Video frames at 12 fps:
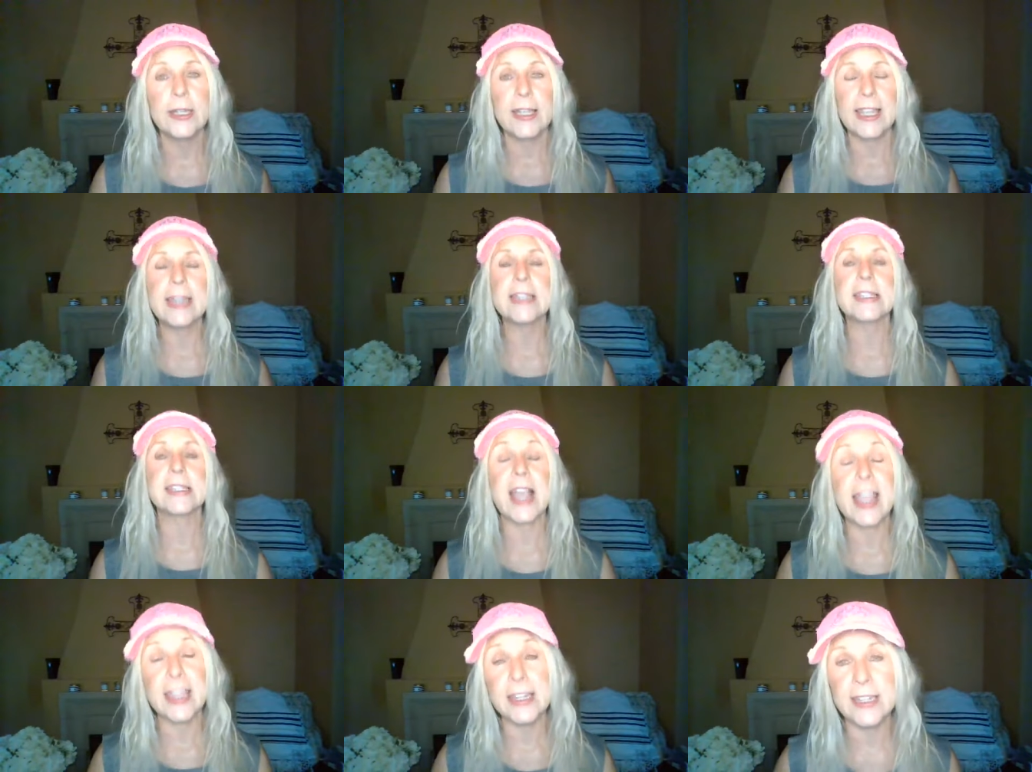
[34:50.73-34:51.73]
It is
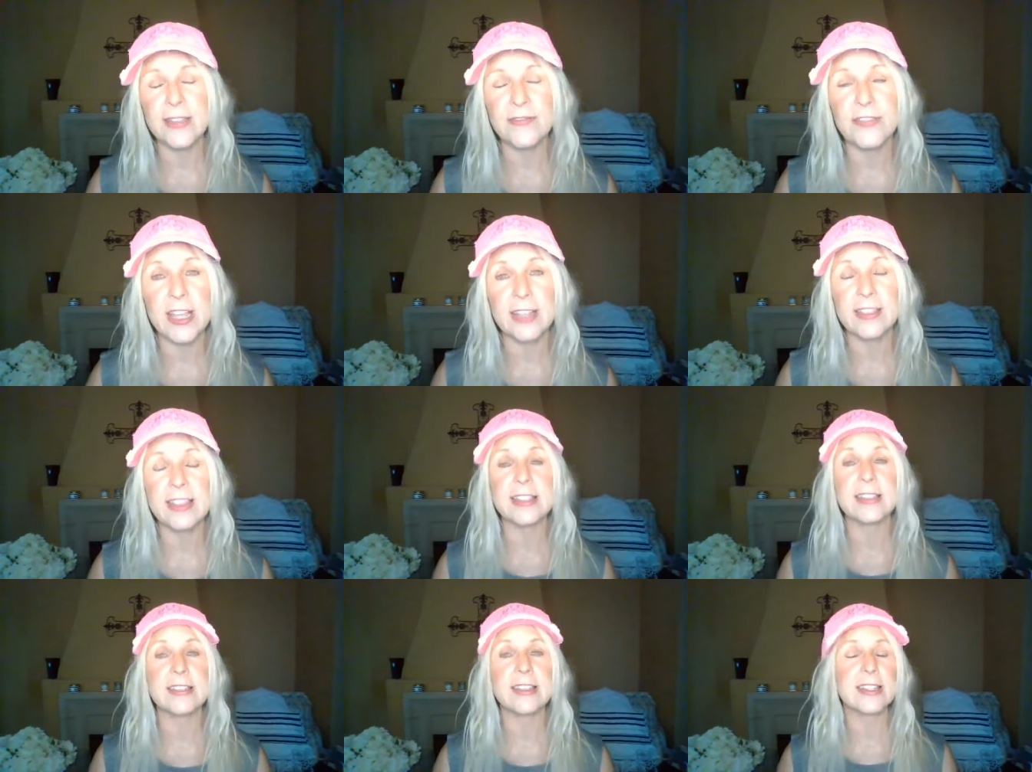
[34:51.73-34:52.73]
scientific. This
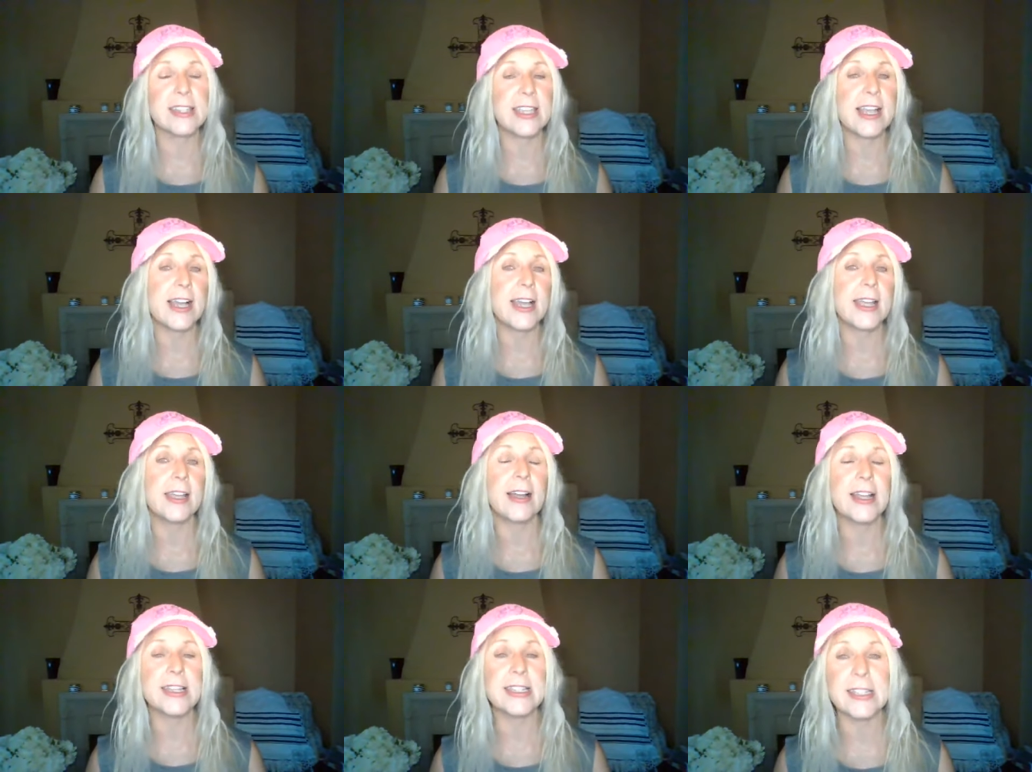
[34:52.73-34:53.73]
is the
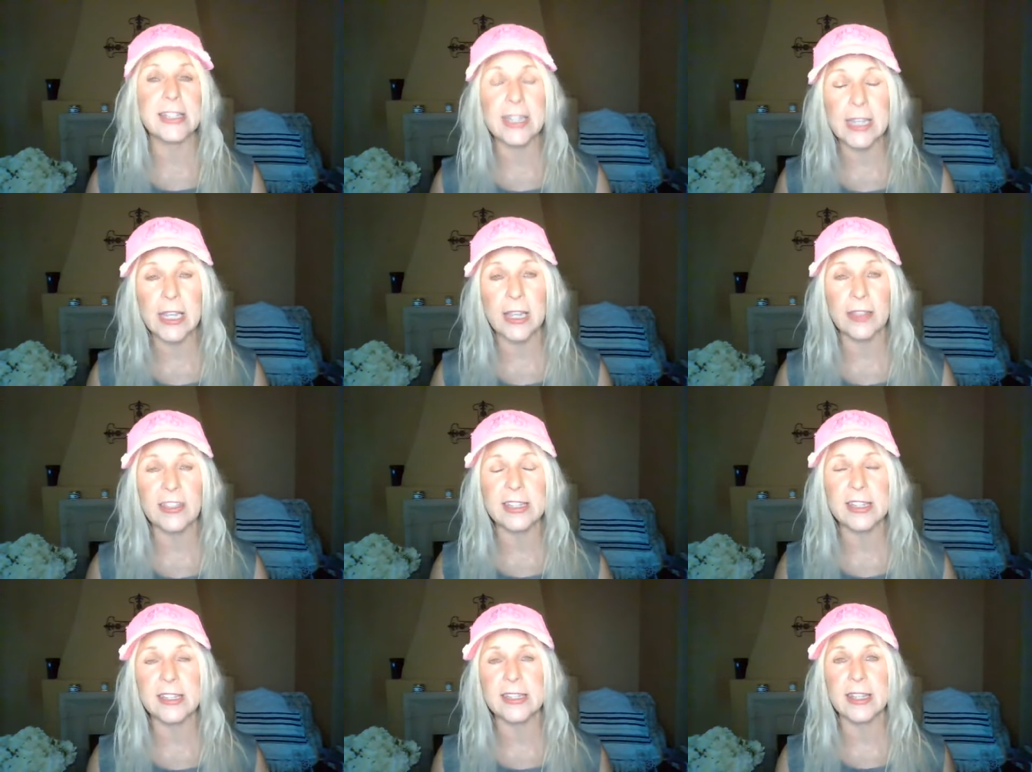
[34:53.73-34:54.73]
CIIC.
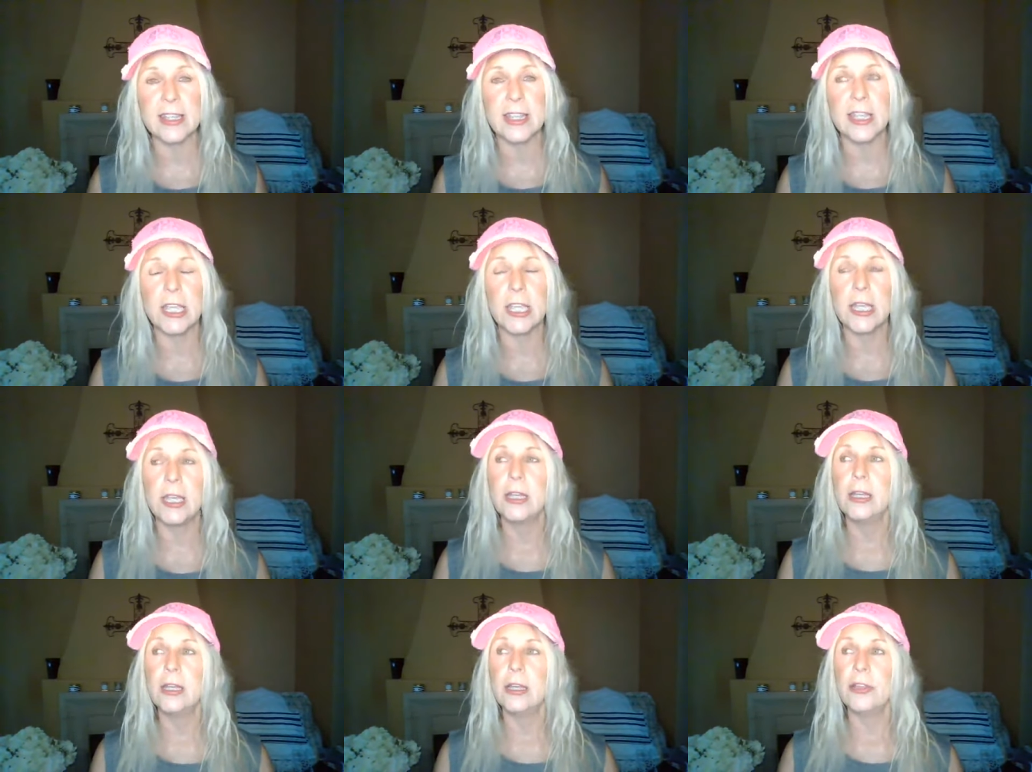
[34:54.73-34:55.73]
This is the
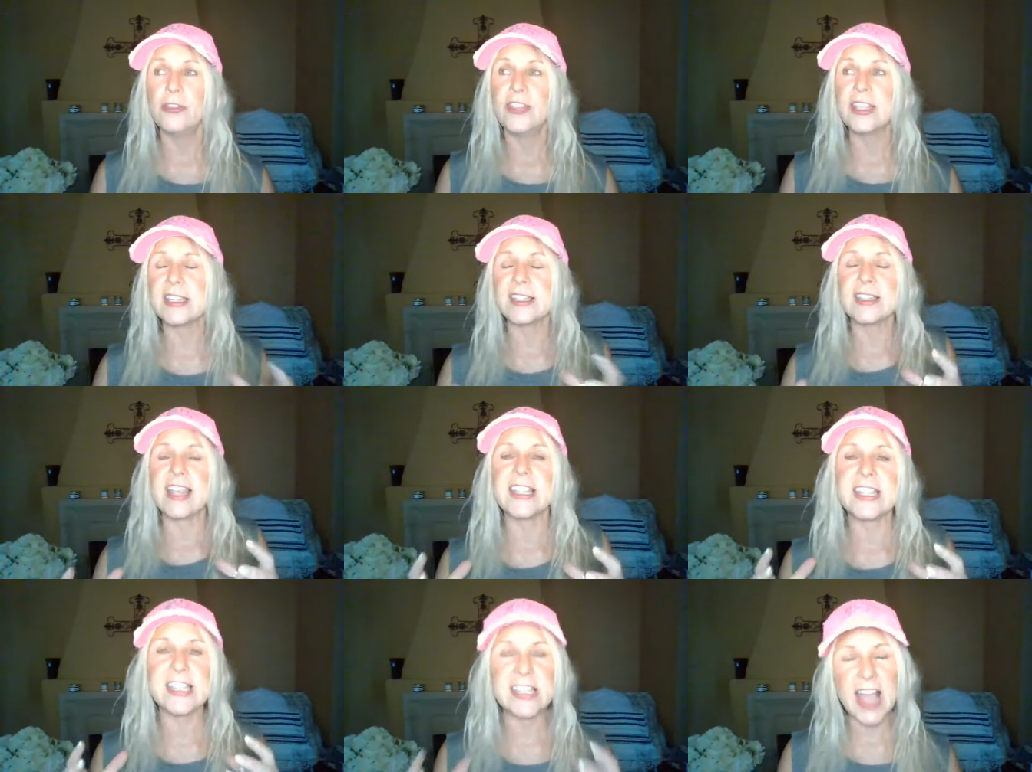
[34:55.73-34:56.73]
this is a
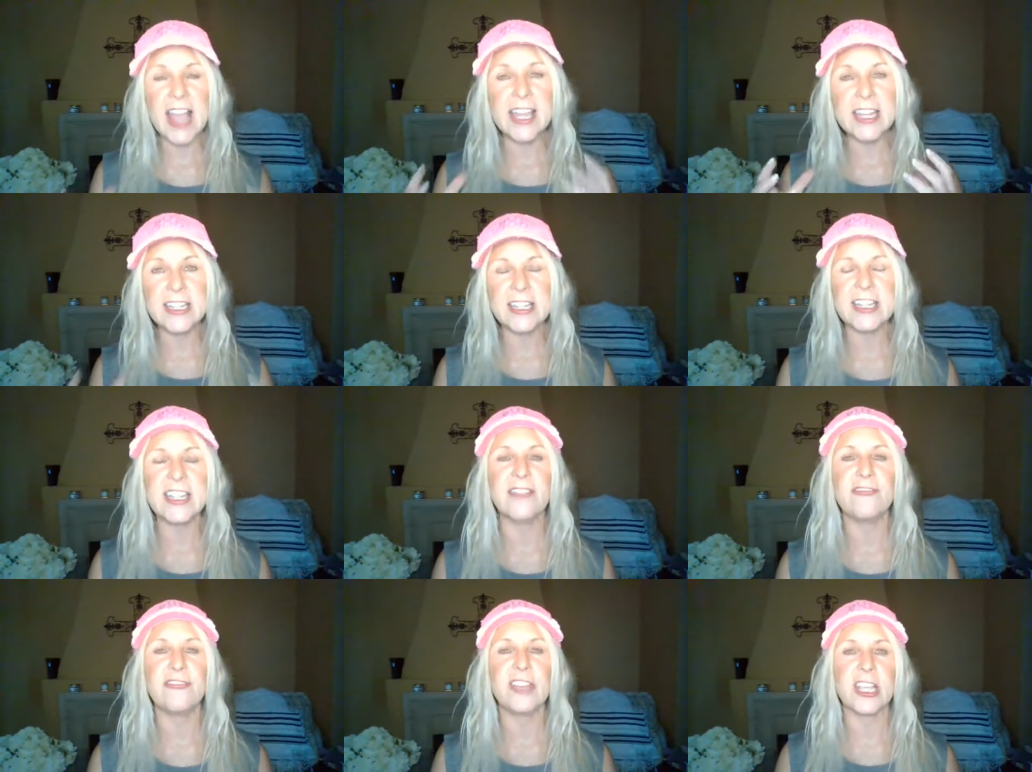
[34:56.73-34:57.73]

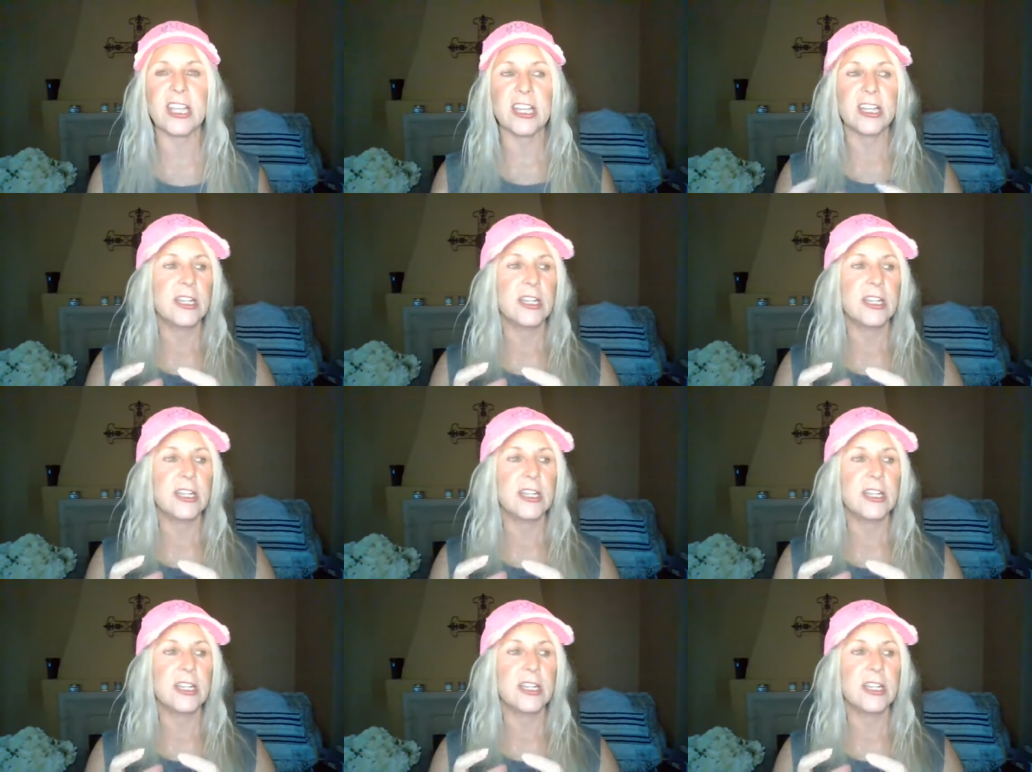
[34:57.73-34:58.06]
scientific